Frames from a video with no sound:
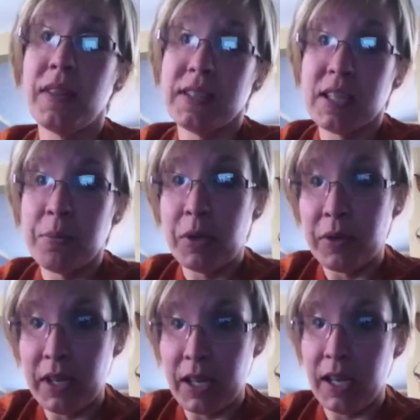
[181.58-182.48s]
this
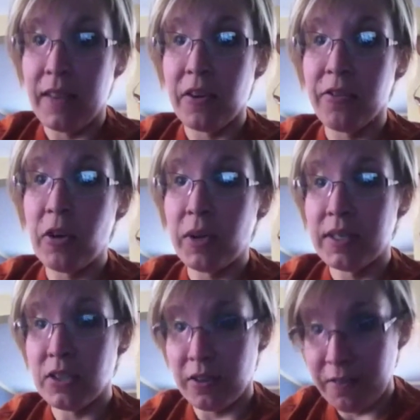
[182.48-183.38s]
community, and they're
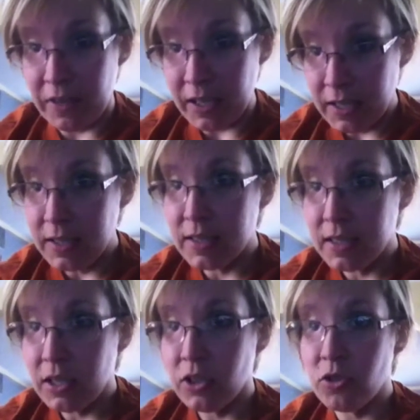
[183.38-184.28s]
focused on fitness,
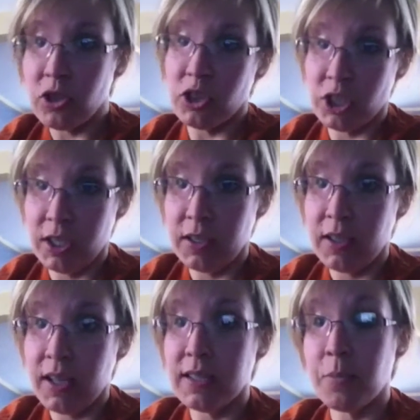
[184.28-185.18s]
nutrition,
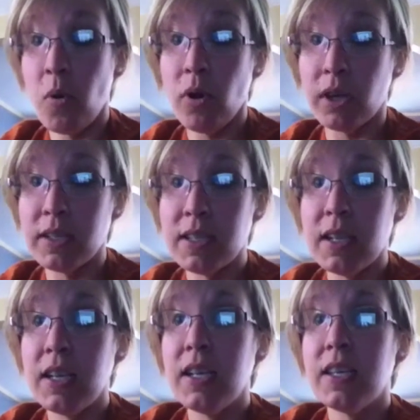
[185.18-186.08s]
and support.
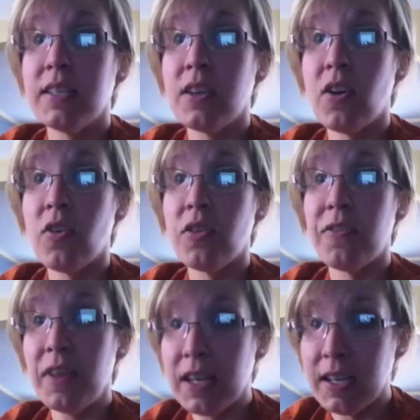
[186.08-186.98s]
So the
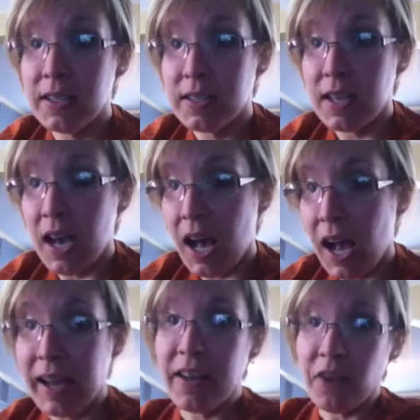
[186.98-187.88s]
fitness,
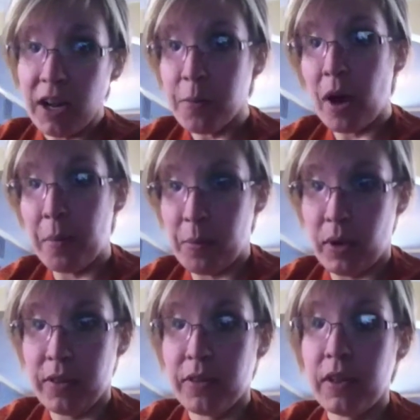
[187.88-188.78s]
I never had a problem
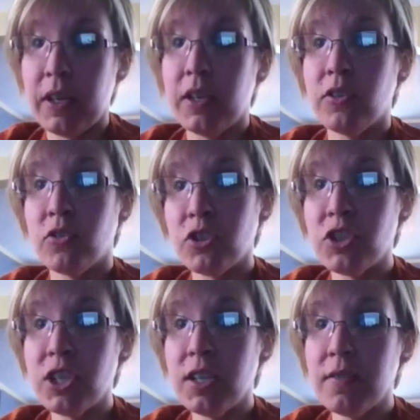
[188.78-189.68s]
with.
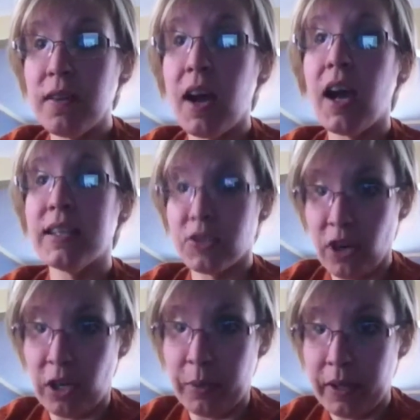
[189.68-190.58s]
Nutrition, I
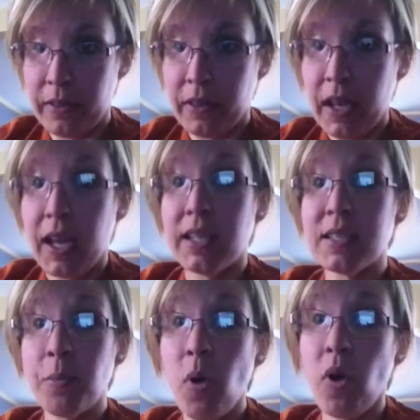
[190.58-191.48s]
struggle with, and
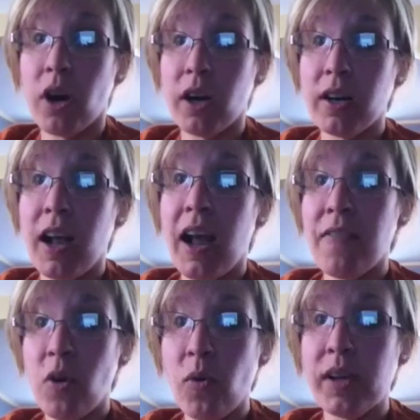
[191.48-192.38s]
support,
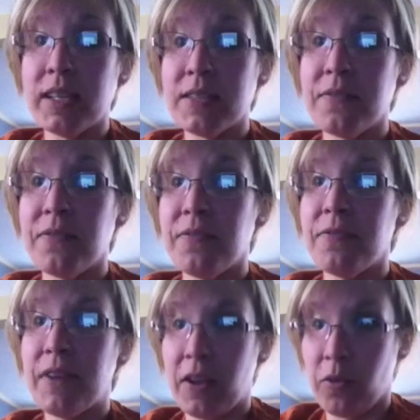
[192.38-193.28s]
I've always
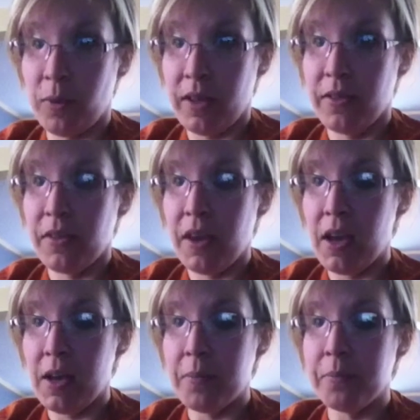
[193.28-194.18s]
failed with.
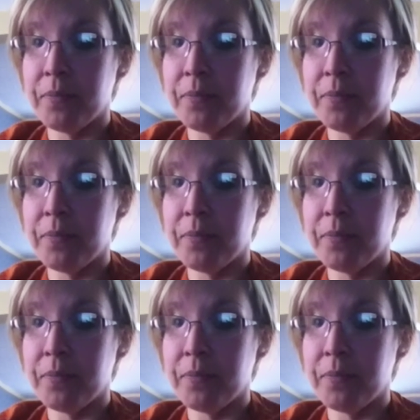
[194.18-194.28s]
Um,